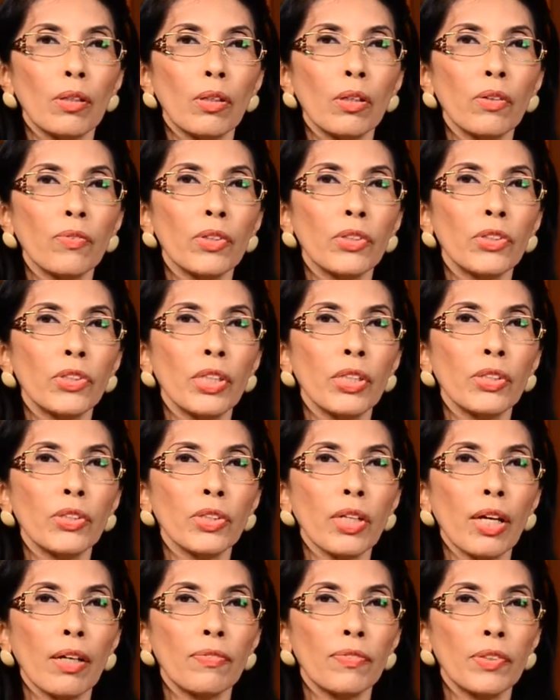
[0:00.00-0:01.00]
of the change
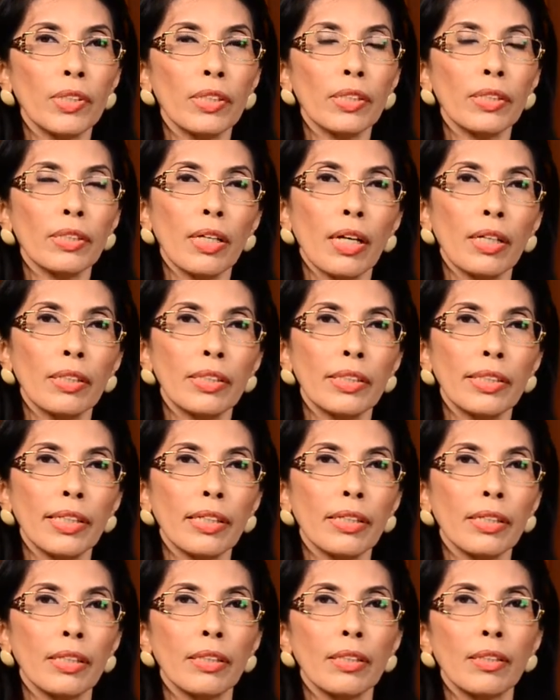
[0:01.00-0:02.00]
efforts
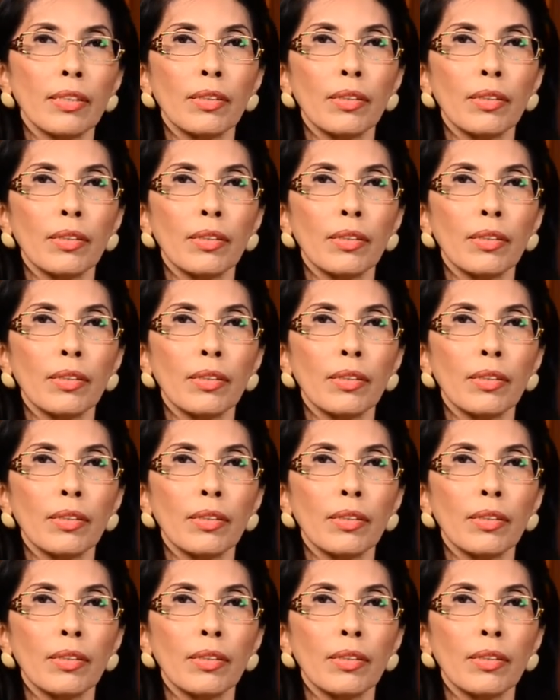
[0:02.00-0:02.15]
undertaken.